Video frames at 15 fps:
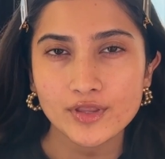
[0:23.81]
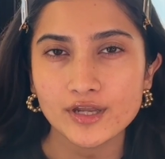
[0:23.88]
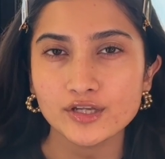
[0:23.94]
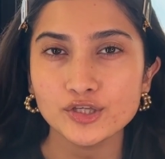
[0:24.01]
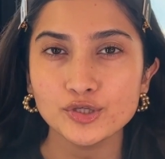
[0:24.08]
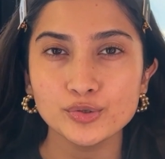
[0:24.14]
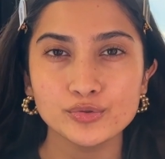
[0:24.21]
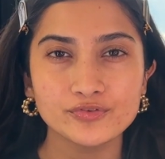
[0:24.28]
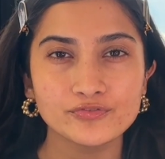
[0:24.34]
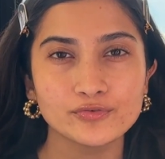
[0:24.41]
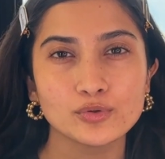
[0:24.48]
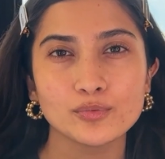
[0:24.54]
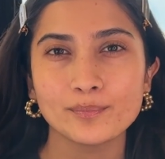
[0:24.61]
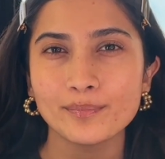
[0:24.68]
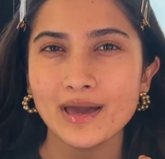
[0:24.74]
that
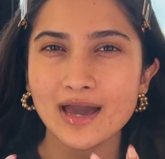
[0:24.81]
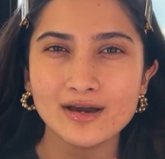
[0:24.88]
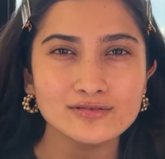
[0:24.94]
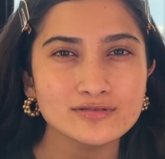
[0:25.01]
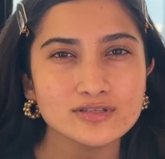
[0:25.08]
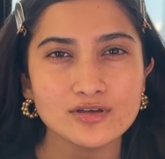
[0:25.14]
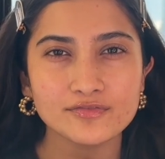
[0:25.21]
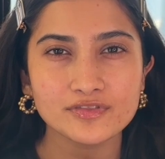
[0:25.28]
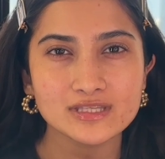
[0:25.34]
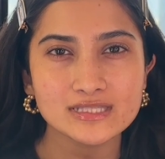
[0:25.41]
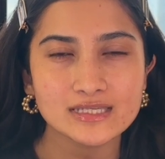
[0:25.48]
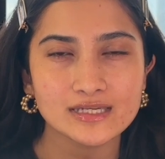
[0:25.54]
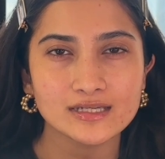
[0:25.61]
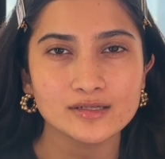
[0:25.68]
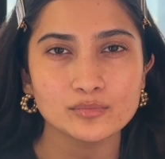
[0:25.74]
youthful bounce of the
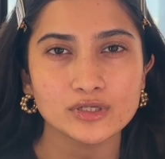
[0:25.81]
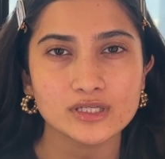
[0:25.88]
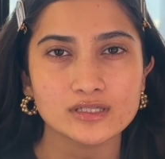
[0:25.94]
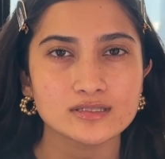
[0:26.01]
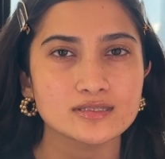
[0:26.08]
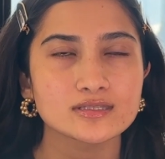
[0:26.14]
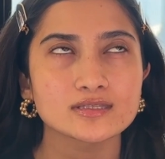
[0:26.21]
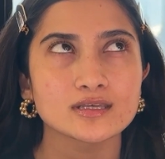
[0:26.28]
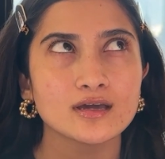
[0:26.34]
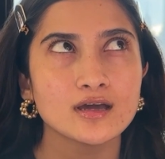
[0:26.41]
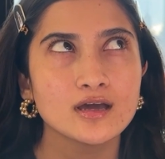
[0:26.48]
skin, because